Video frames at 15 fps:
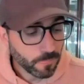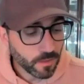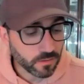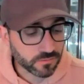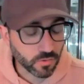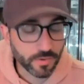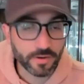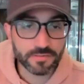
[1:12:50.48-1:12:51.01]

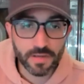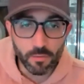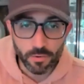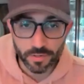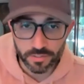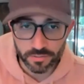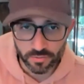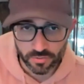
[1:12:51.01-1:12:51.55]
So here's how we're
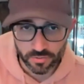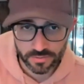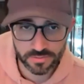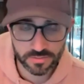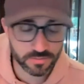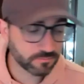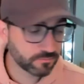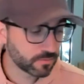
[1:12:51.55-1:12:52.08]
going to do
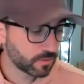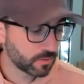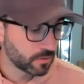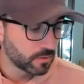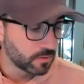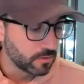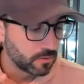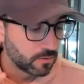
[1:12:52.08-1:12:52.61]
this.
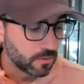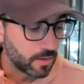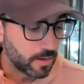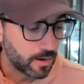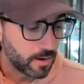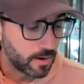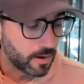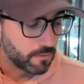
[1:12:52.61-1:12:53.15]

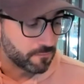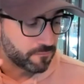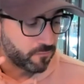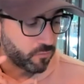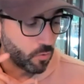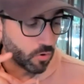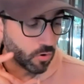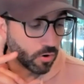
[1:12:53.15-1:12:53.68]

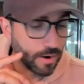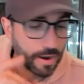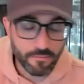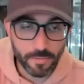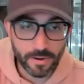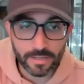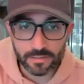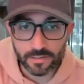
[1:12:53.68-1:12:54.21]
For
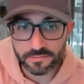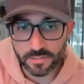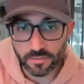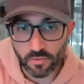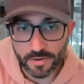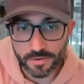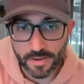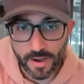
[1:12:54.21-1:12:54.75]
everybody listening
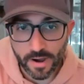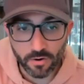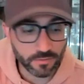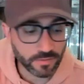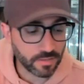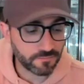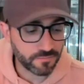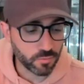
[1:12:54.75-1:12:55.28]
right now,
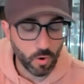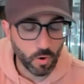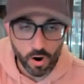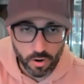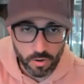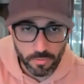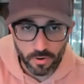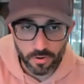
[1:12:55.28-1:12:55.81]
if you
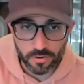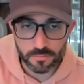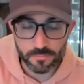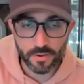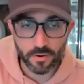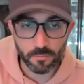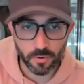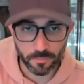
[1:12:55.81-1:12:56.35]
are a part of the
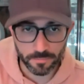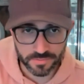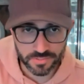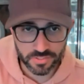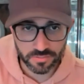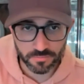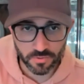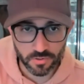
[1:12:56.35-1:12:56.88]
Mental Purpose
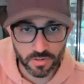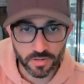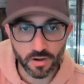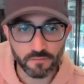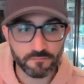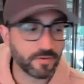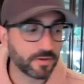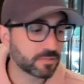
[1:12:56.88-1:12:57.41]
community
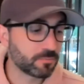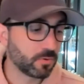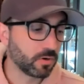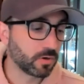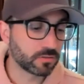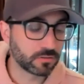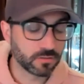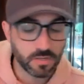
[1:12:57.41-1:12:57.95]
on
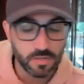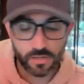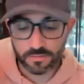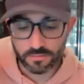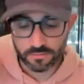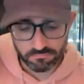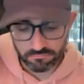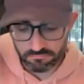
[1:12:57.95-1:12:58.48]
Facebook,
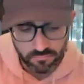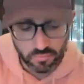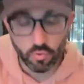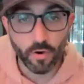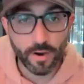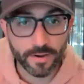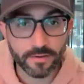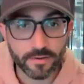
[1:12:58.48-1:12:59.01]

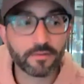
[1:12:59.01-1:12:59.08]
great.